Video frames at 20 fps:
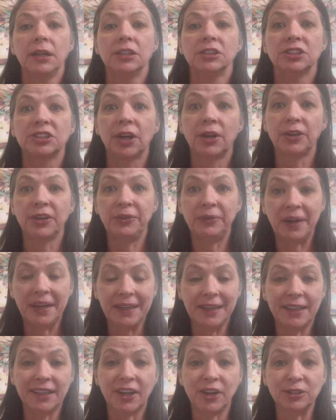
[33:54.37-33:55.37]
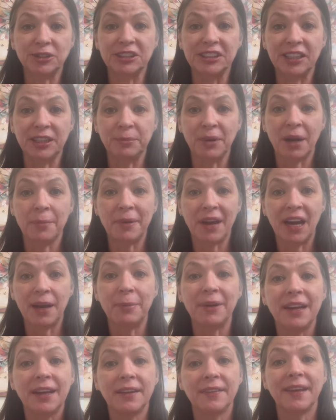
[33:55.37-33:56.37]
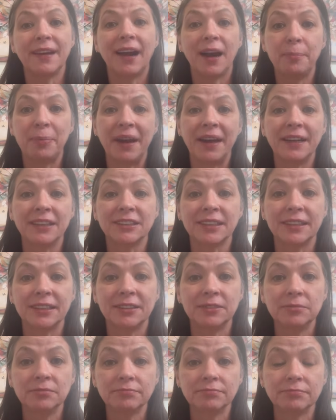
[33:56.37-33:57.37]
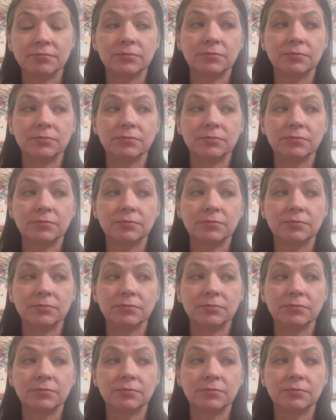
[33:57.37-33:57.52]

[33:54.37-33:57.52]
So, you ready to go see my baby that I painted?